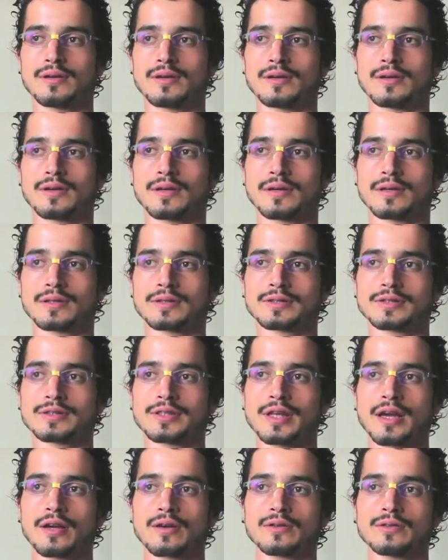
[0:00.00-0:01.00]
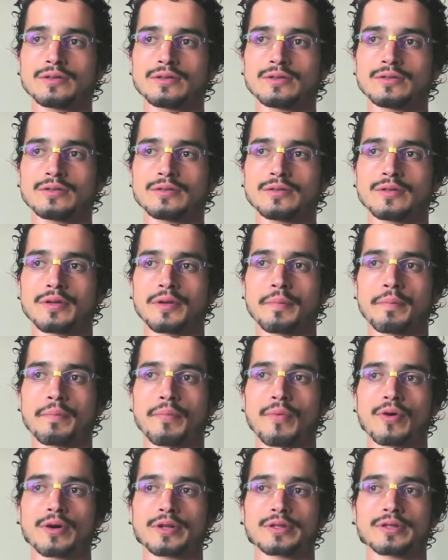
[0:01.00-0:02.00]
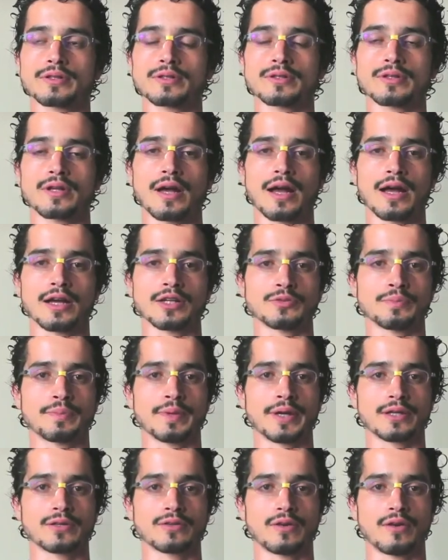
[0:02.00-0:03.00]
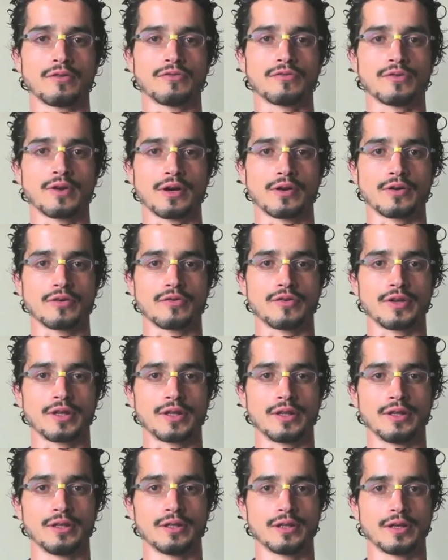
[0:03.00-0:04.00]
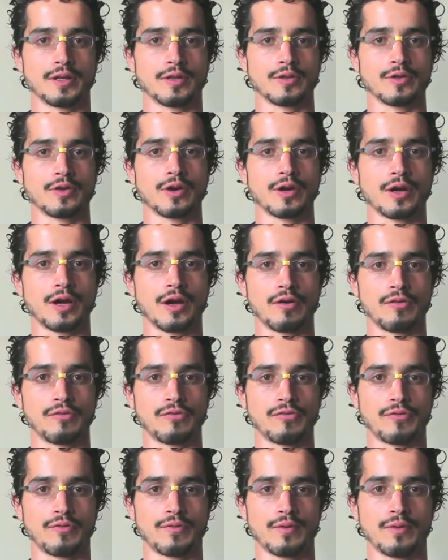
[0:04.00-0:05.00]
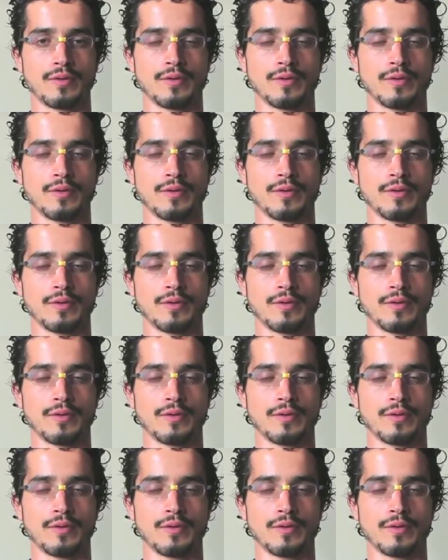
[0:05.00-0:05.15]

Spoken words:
a second important aspect of Ayurveda and your health.